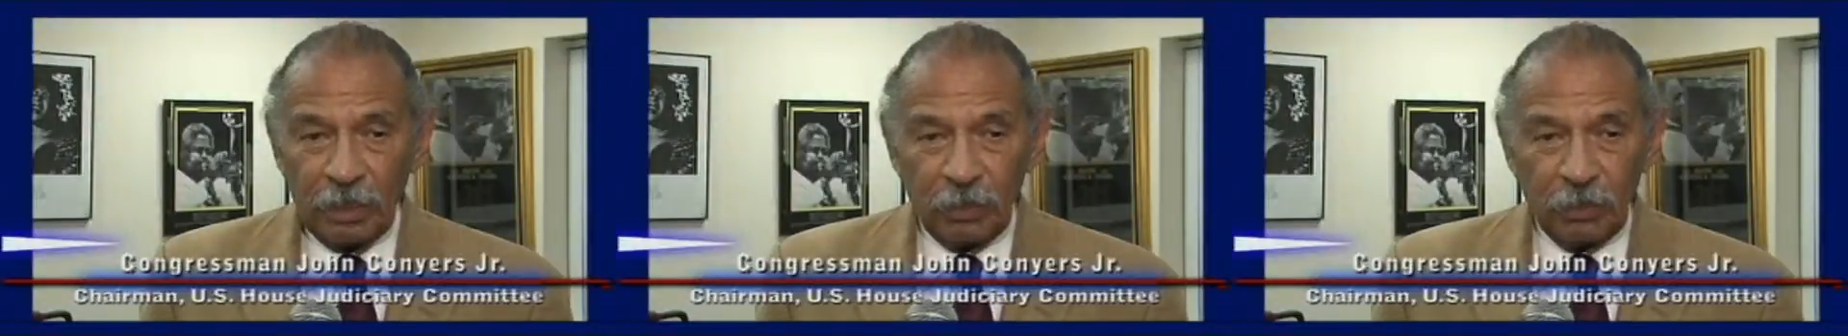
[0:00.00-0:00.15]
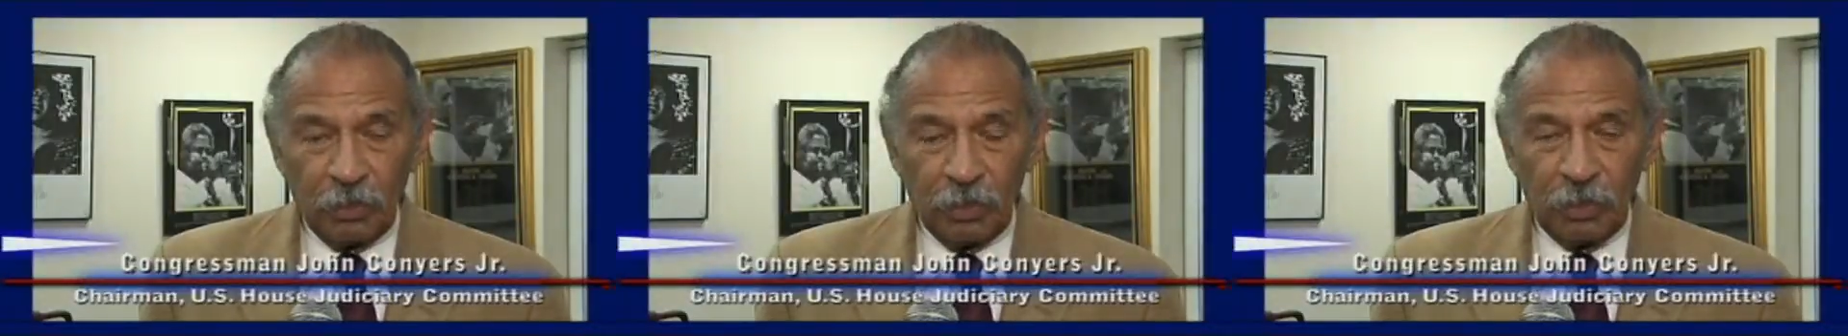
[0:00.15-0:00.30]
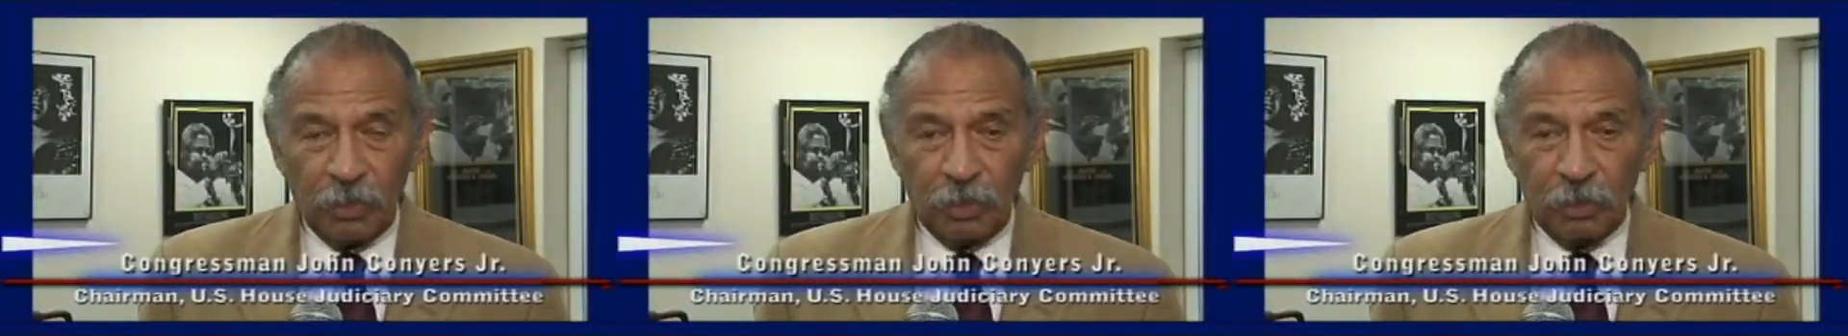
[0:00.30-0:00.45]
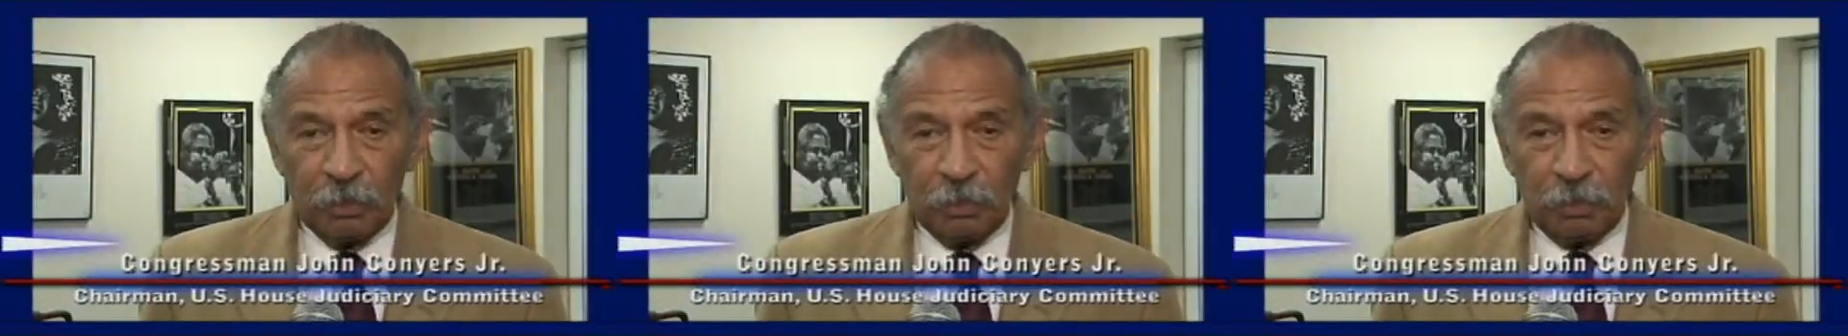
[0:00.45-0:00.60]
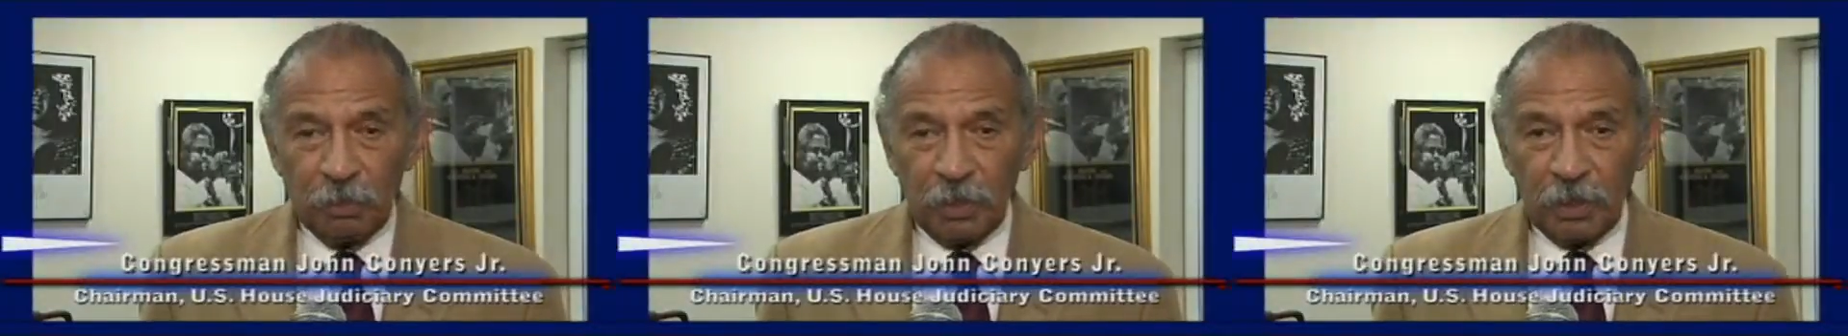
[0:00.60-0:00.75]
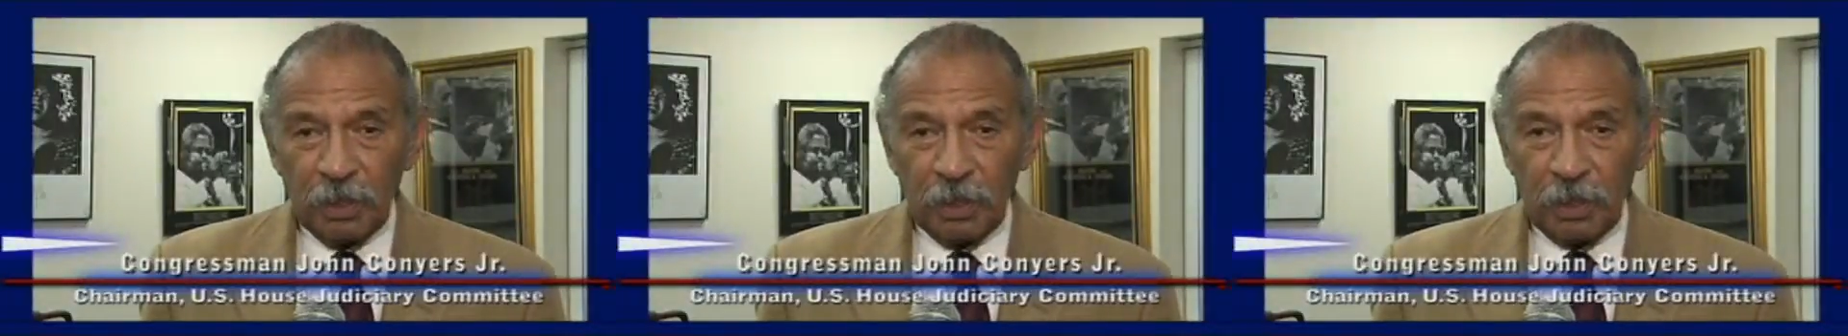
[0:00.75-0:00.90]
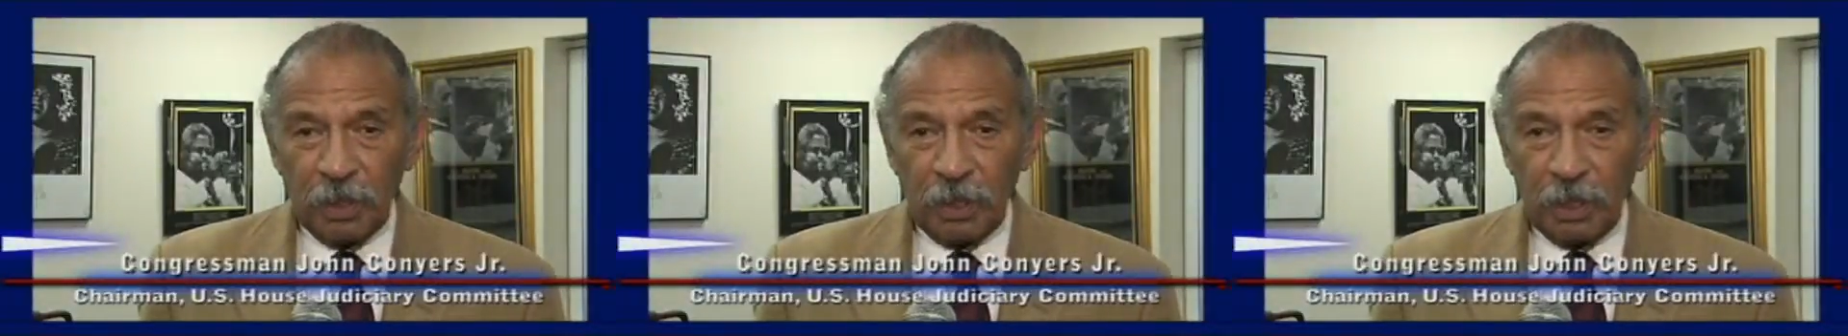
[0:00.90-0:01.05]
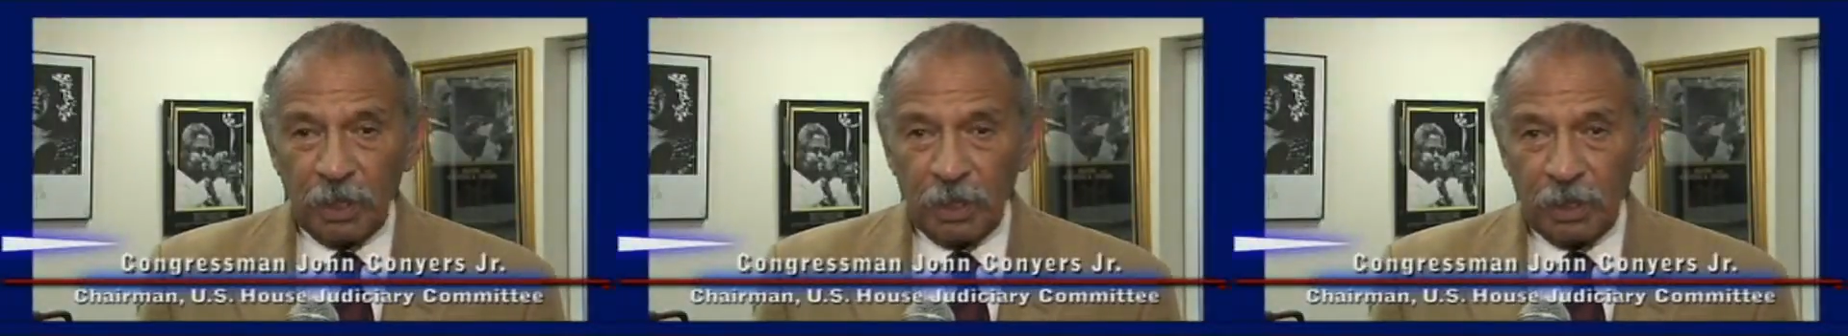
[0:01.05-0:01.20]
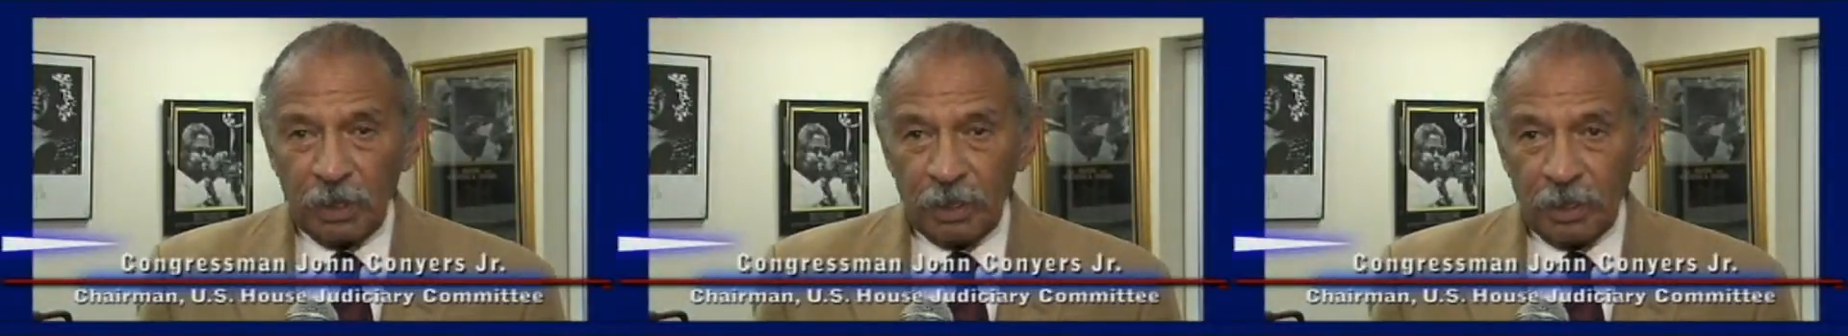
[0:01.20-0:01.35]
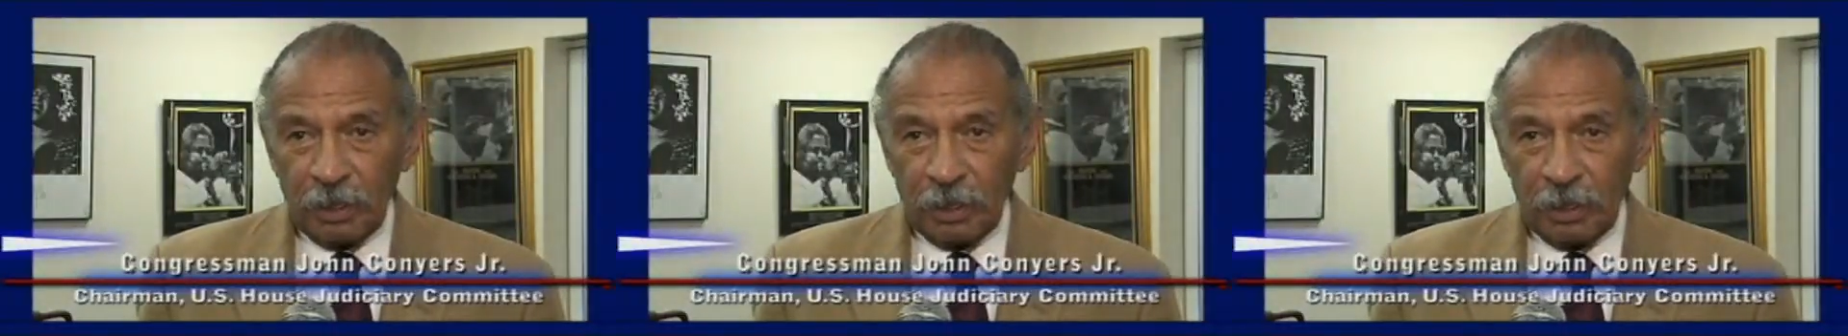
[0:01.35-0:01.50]
When you put
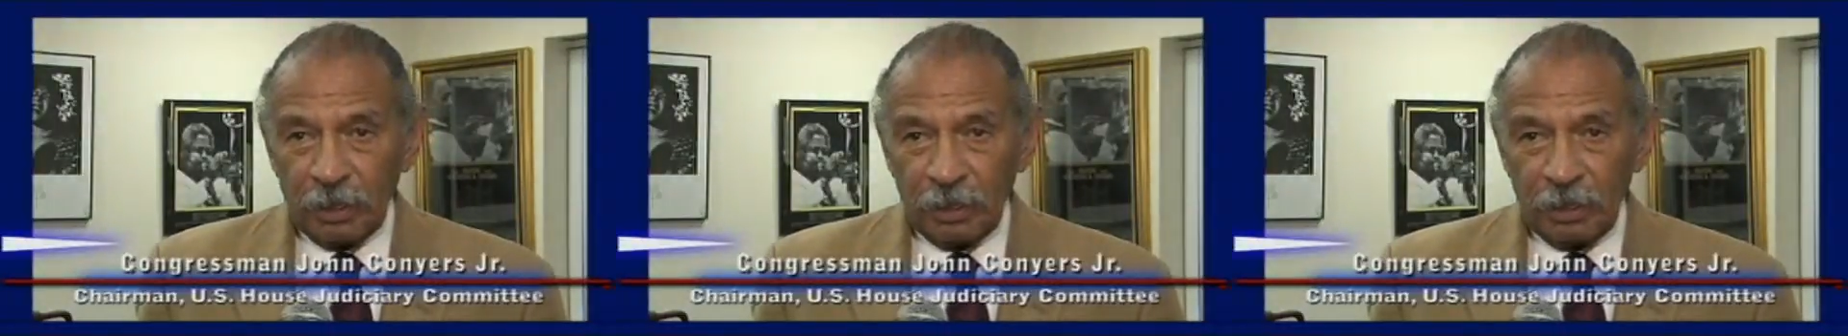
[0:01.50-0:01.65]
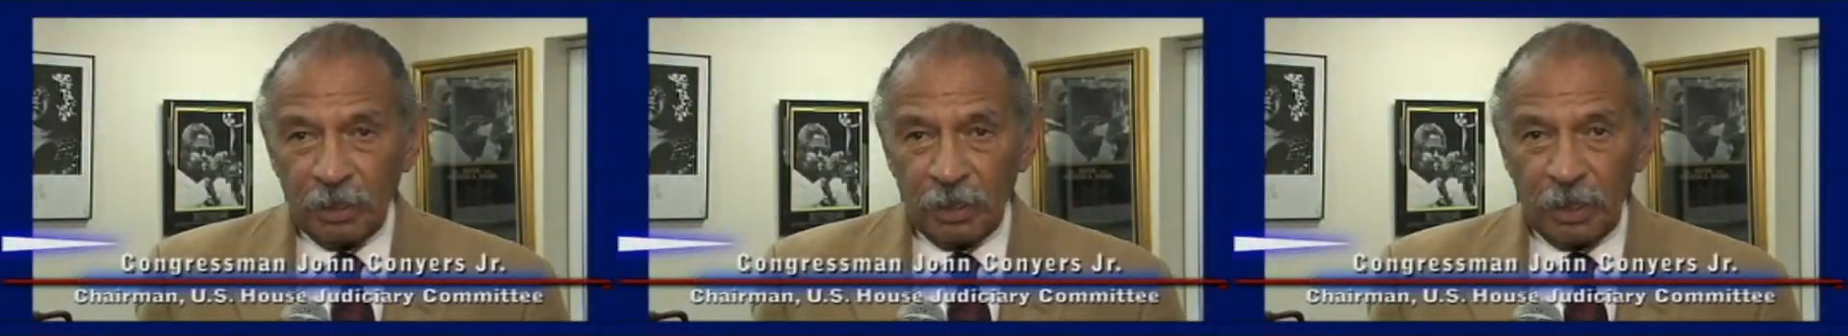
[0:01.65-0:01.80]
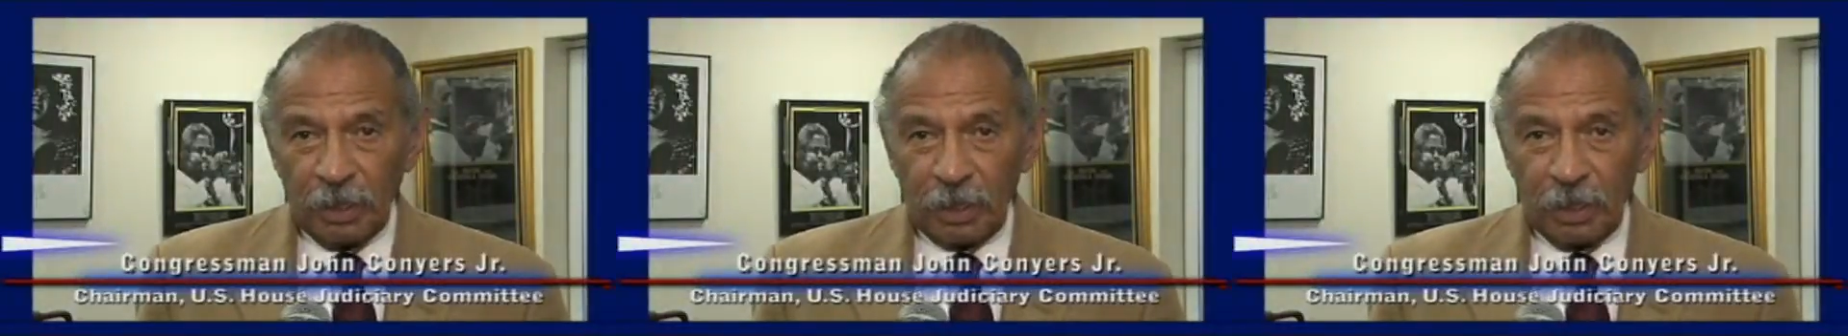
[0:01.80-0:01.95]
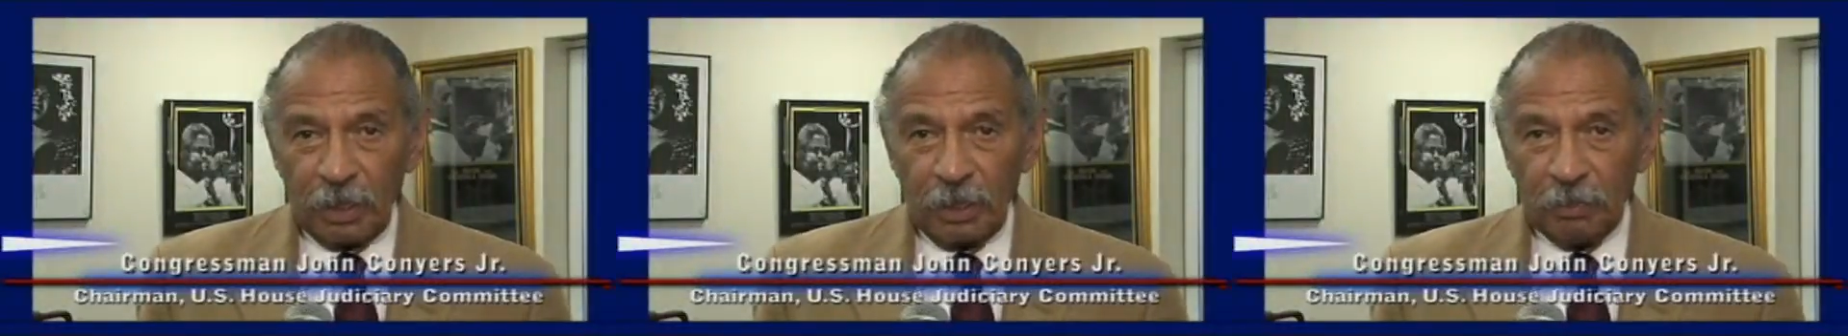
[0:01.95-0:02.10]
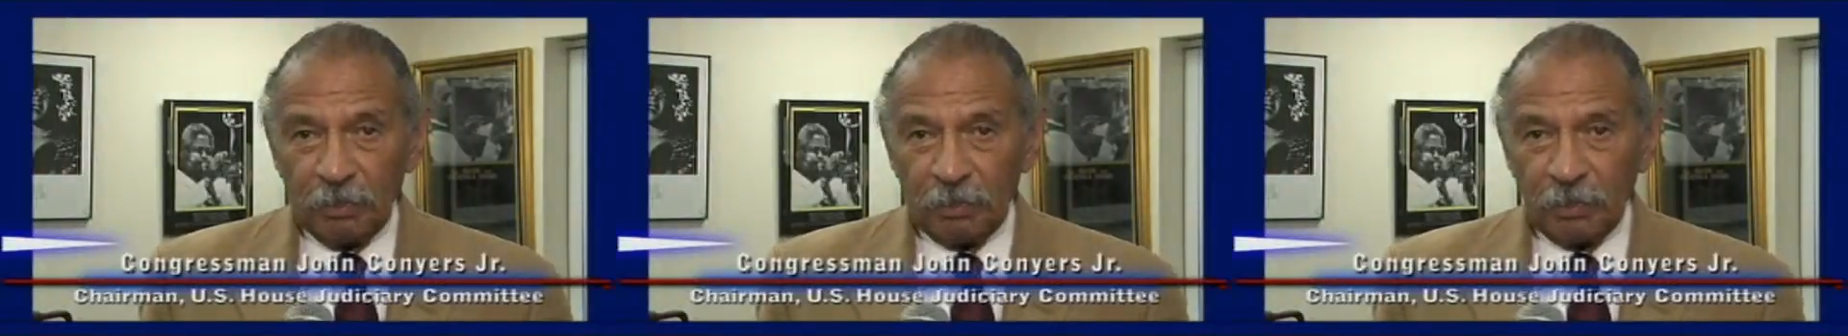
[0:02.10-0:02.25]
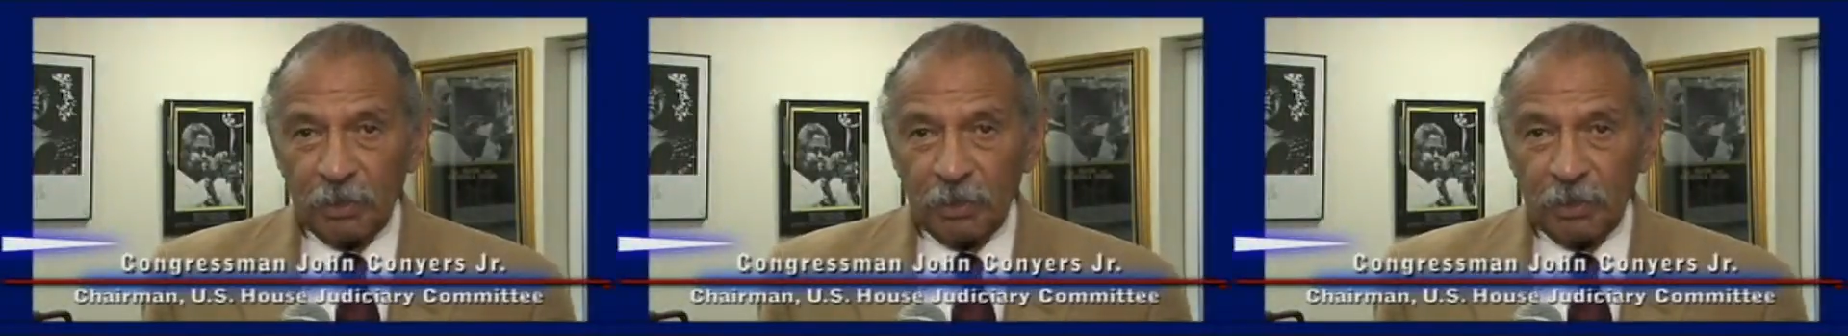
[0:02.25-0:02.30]
up